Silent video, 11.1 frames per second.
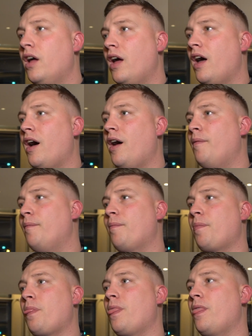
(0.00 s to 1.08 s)

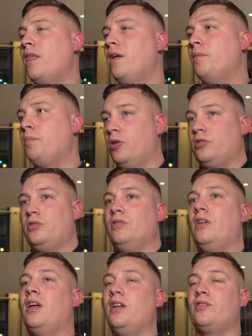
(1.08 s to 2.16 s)
But
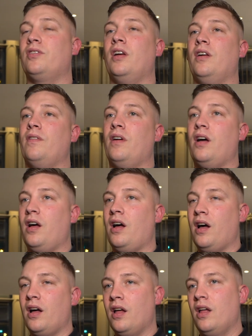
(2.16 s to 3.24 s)
like I say,
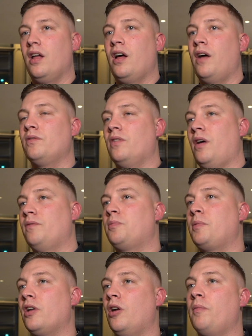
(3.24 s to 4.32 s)
I'm
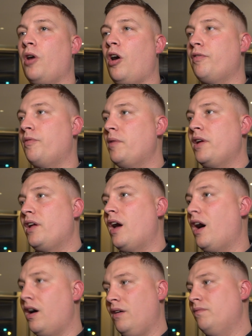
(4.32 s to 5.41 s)
speaking on behalf of me.
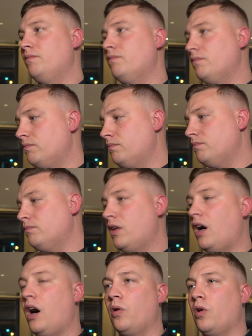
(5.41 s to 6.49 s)

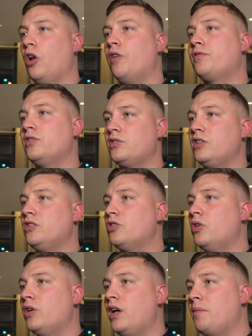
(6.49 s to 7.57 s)
I would have loved to have seen
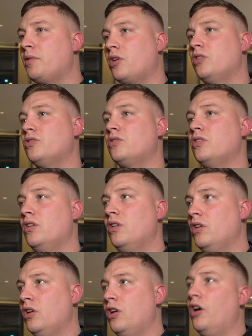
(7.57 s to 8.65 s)
Joe here because
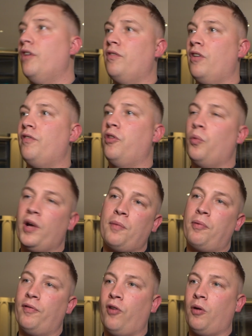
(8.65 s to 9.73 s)
of the way he
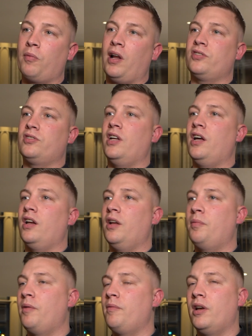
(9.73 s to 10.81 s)
performed last year in the
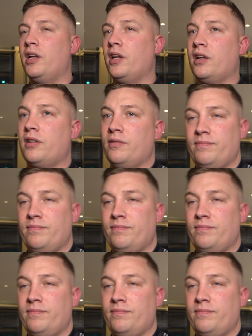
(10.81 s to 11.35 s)
Premier League.